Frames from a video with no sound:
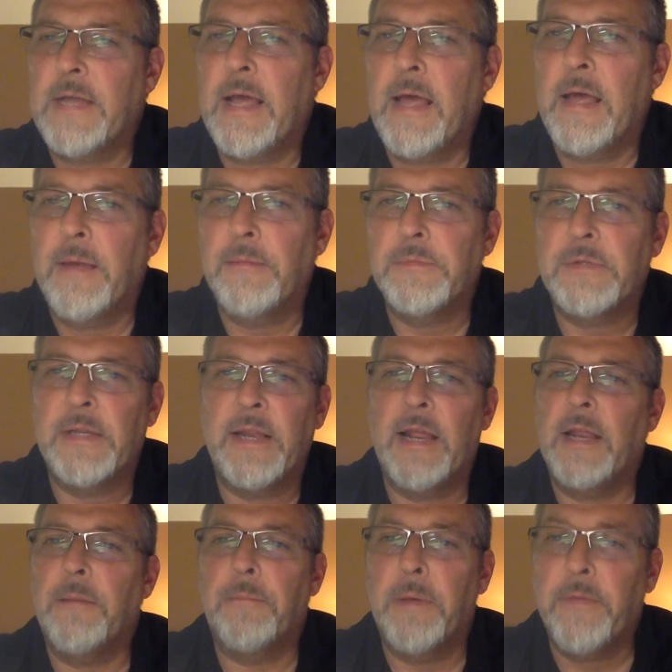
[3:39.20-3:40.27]
times, and
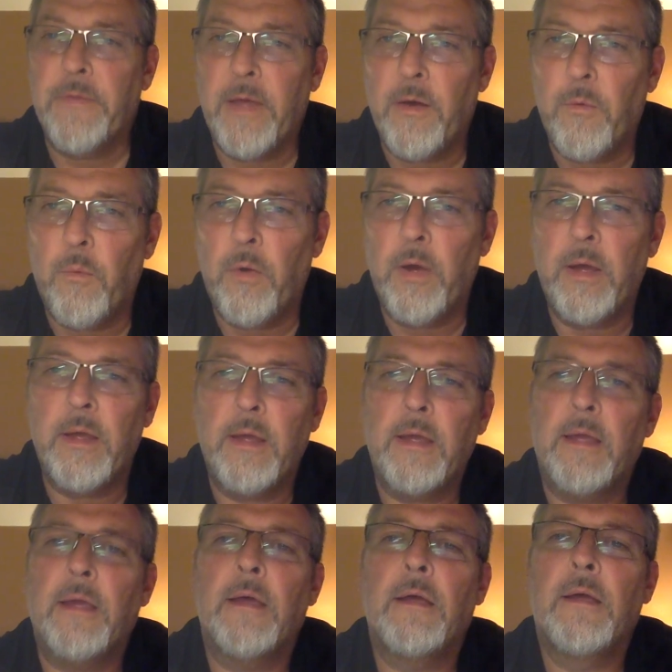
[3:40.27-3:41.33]
it had been that
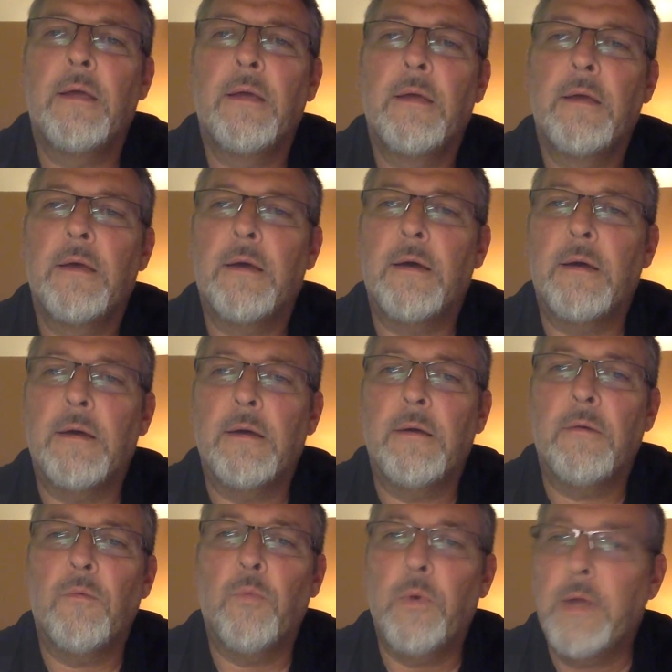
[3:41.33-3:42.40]
way
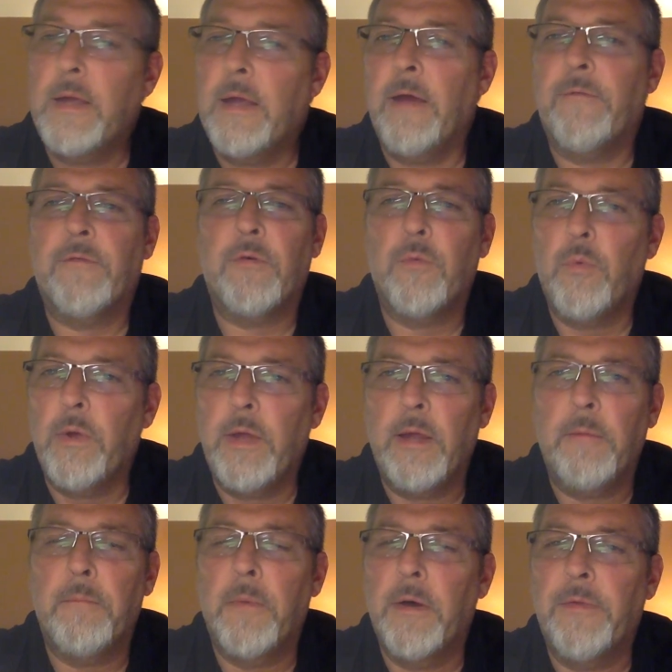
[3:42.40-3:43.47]
week after week,
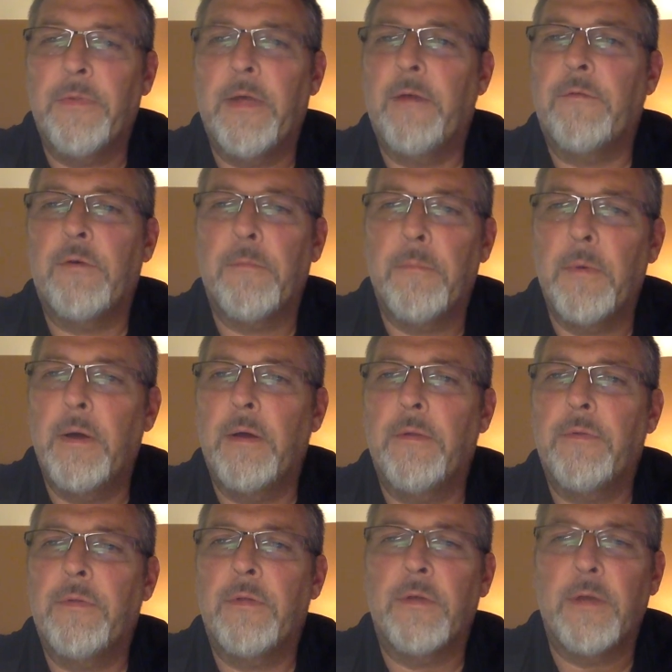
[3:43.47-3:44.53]
month after
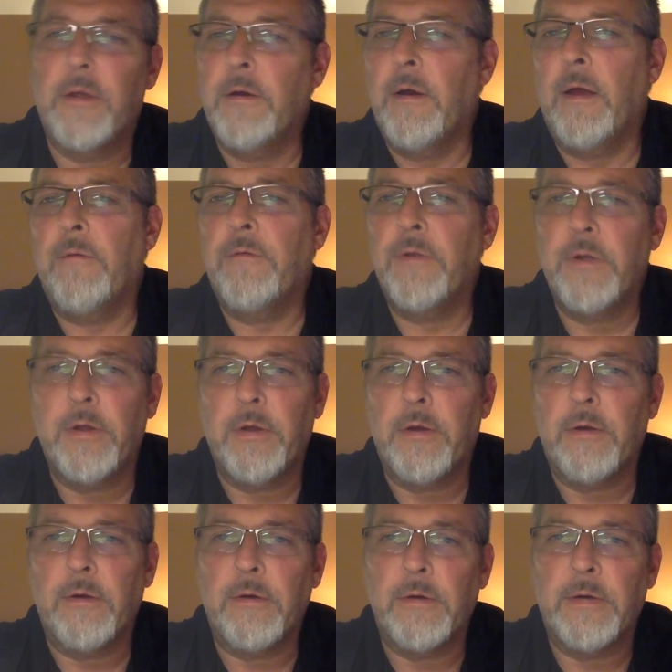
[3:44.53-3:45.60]
month, year after
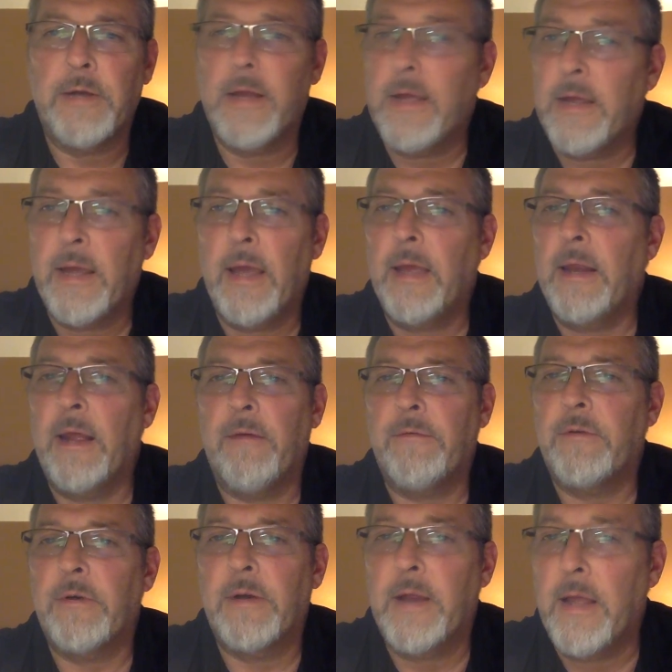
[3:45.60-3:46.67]
year, decade
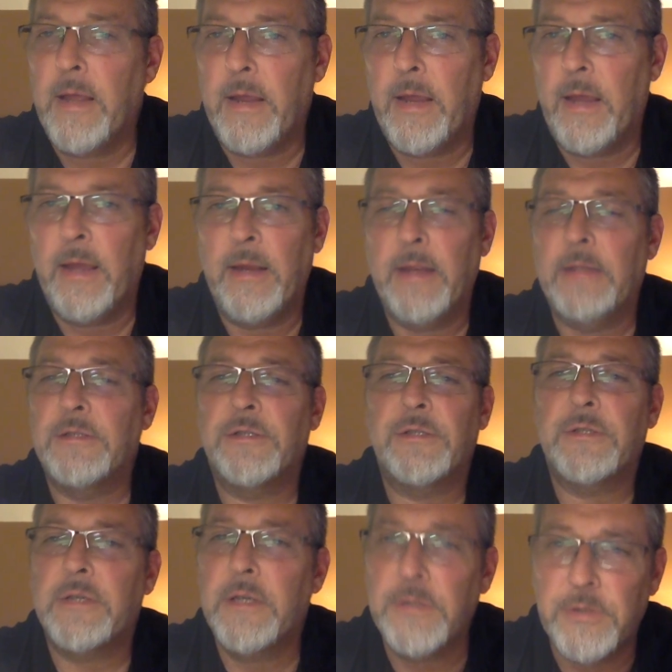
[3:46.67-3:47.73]
after decade, and
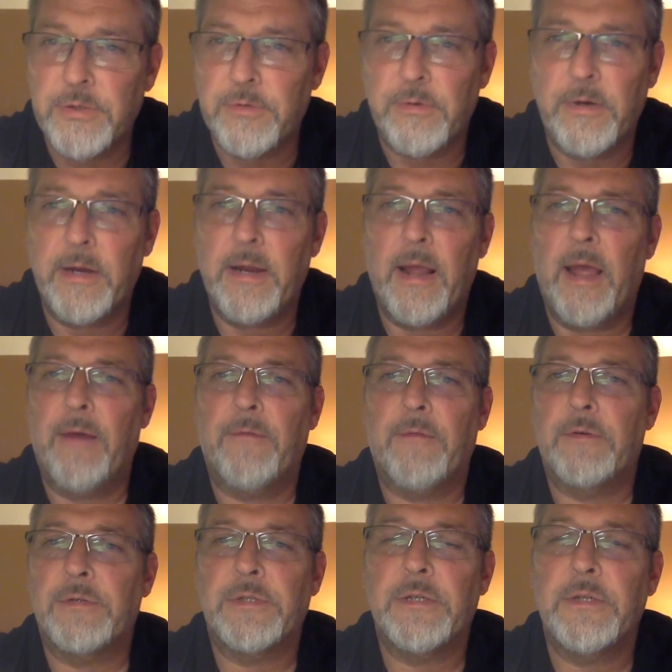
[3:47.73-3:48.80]
century
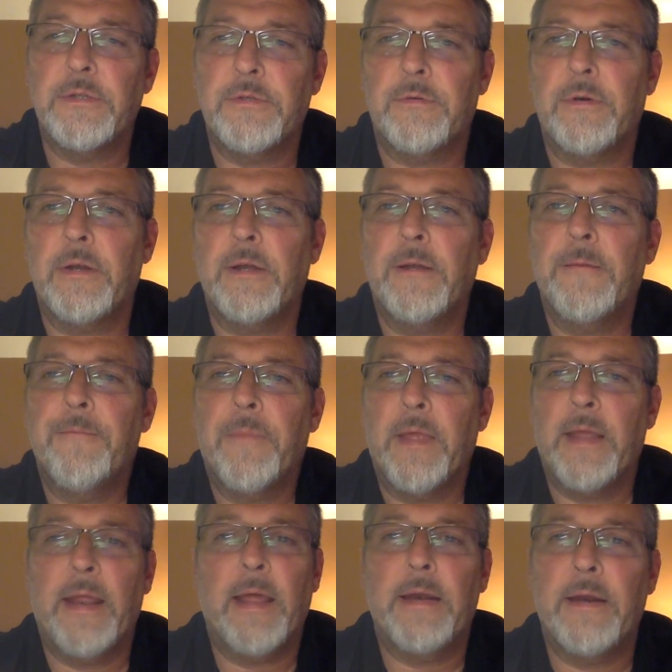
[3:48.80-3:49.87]
after century.
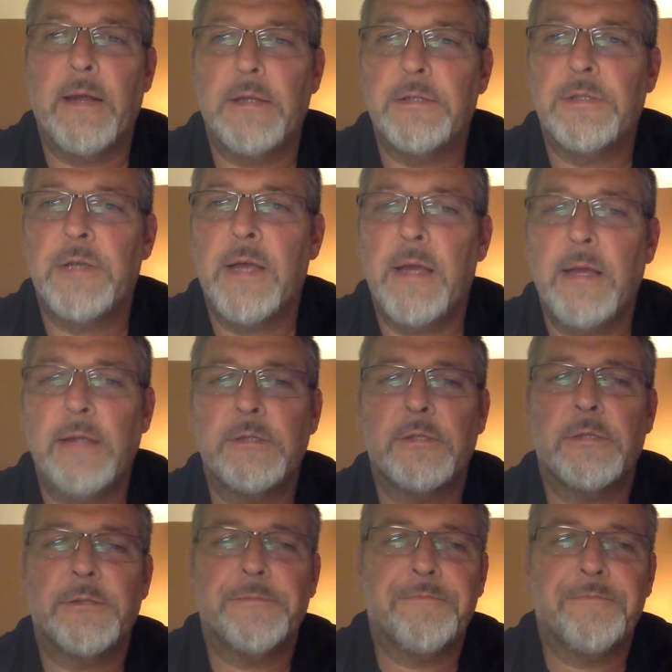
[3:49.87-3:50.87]
It had not changed.